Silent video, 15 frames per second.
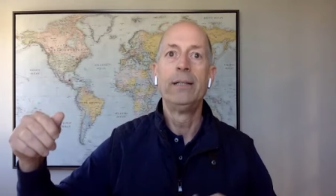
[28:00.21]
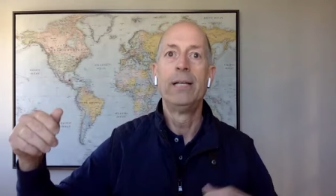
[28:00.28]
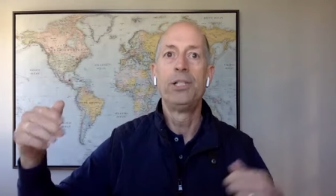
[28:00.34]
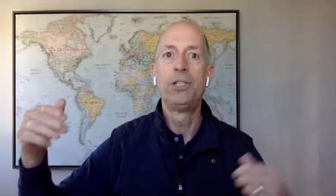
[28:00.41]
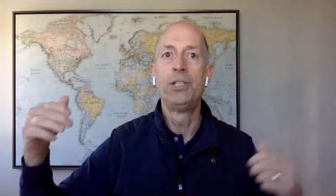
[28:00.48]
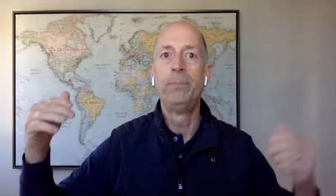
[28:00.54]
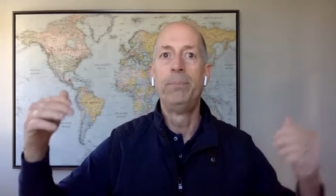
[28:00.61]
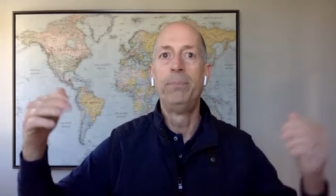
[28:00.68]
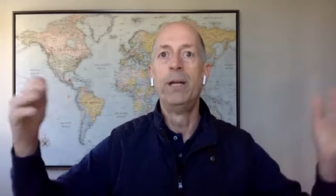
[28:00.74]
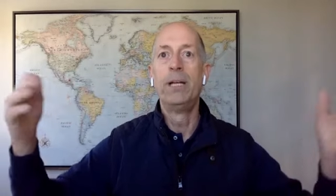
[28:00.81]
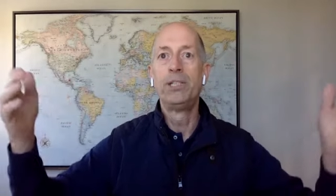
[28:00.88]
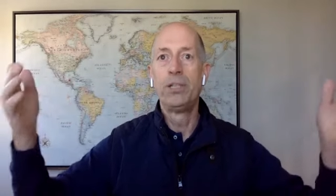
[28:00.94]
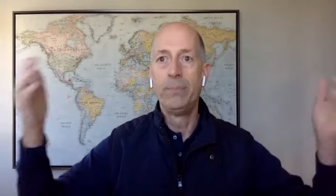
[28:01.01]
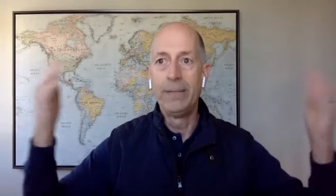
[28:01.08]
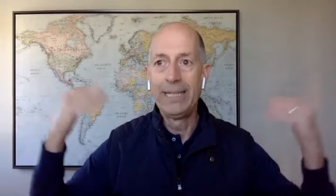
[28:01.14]
They should, they
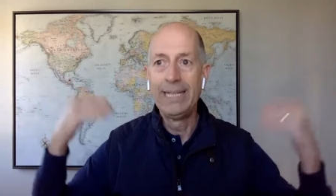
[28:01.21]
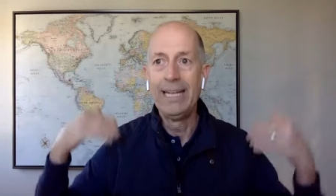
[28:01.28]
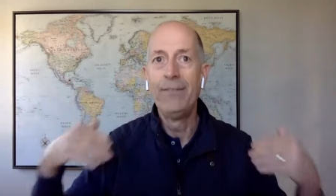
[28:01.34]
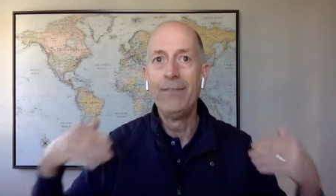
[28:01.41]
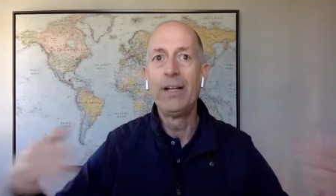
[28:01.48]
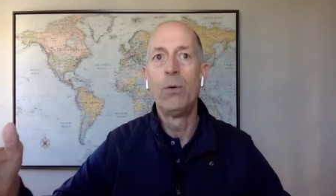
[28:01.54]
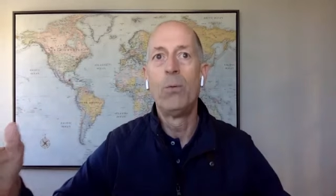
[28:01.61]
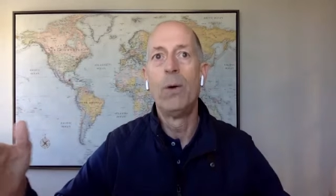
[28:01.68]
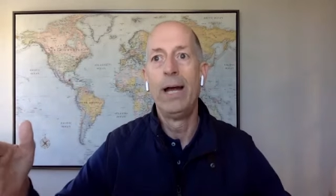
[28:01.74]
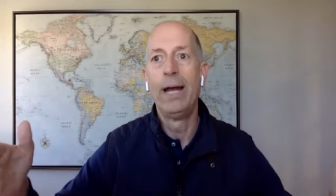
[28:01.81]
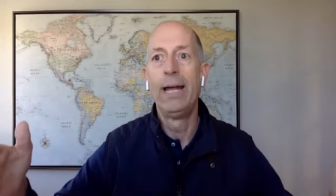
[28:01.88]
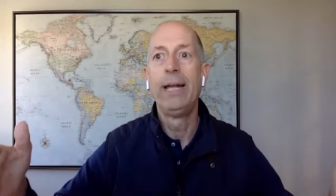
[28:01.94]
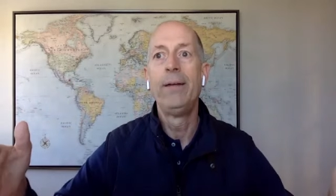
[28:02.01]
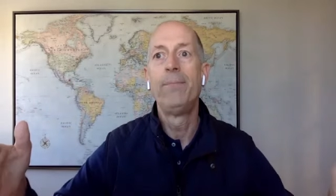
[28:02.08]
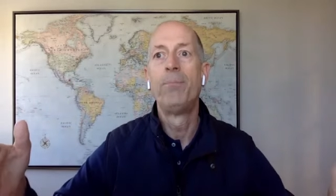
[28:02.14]
should be giving
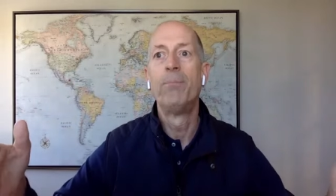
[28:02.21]
away